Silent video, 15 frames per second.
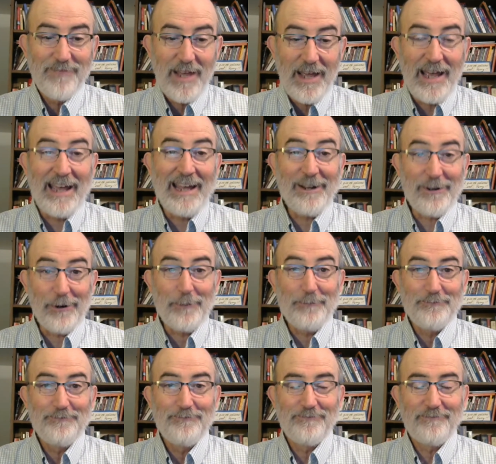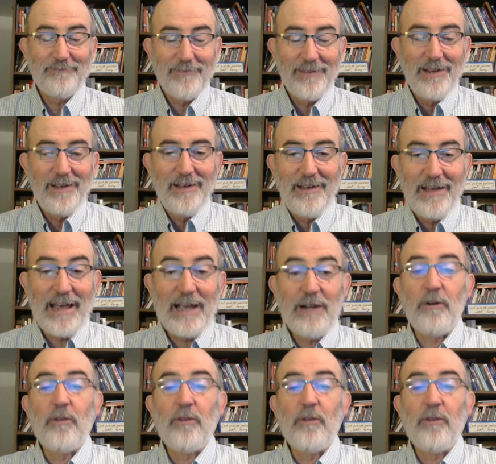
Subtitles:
Anger. Anger,